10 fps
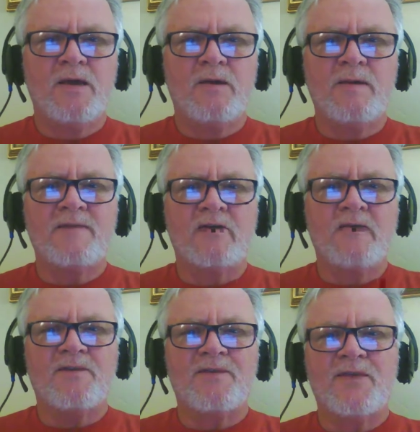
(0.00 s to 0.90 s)
However,
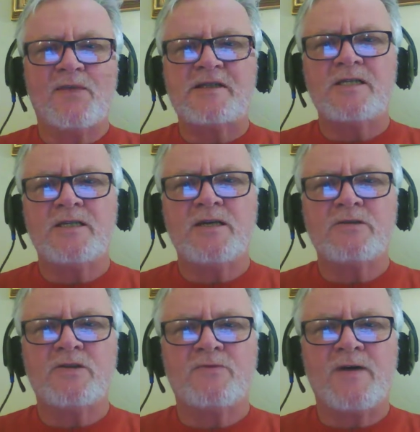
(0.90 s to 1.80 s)
when she
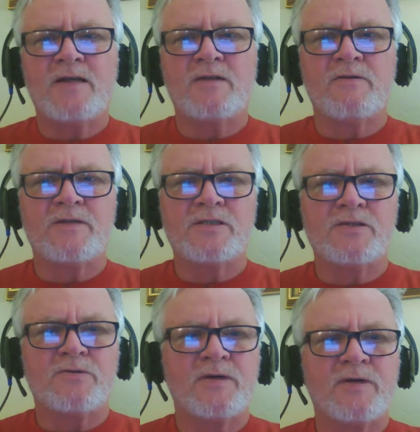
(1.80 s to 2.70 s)
tells her father of the
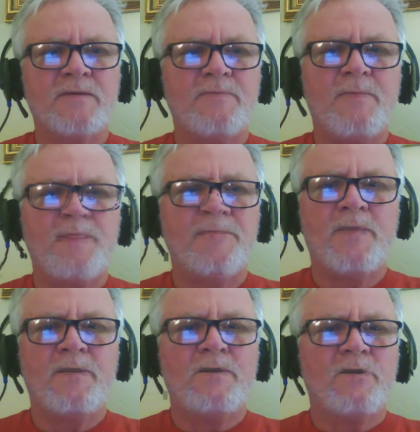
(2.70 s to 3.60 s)
story,
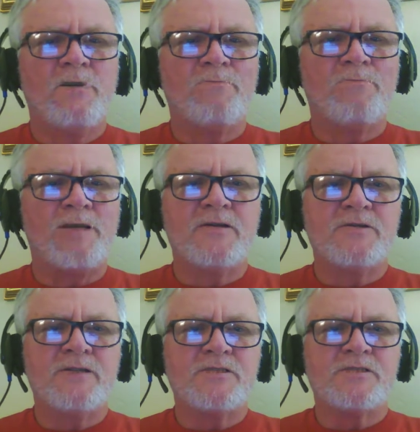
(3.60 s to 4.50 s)
her father
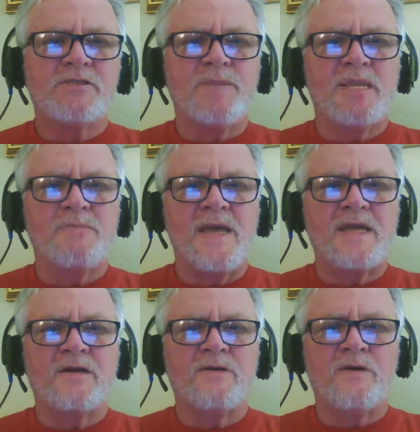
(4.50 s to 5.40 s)
sends the man
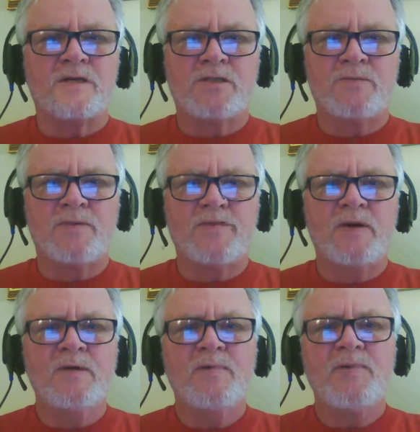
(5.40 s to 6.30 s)
back across the
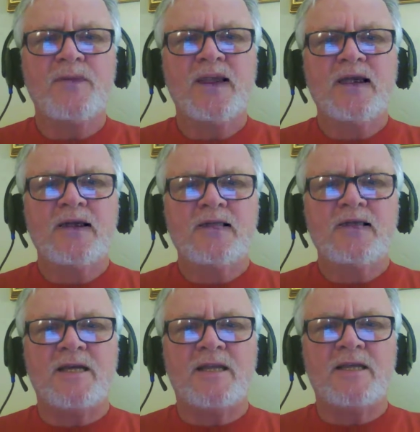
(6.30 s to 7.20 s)
river,
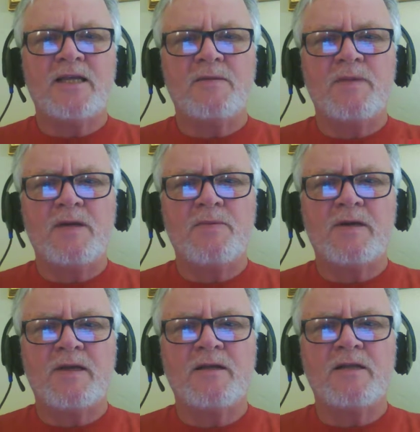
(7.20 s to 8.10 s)
telling him he will
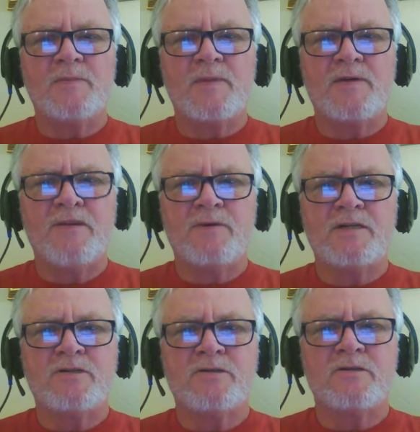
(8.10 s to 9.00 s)
kill him if he
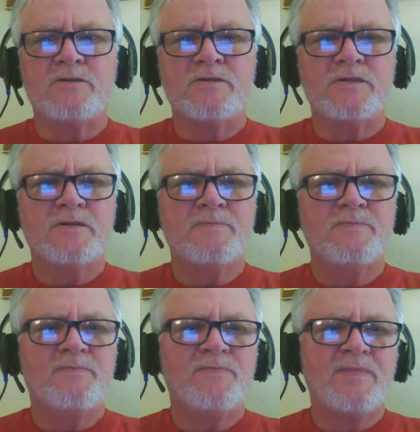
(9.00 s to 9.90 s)
returns.
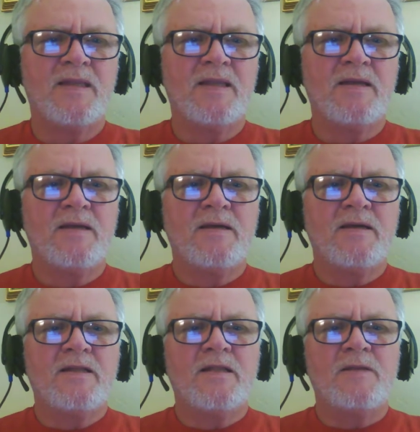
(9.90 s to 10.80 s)

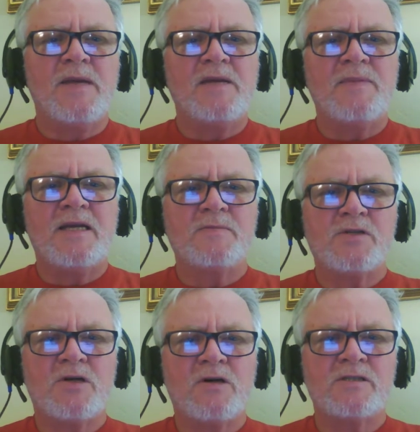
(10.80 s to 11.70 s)
The man
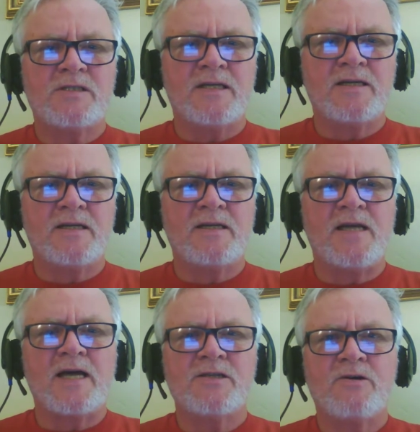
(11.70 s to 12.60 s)
becomes heartsick and
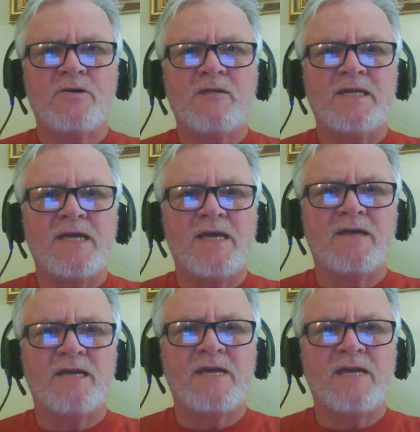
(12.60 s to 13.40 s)
dies an early death.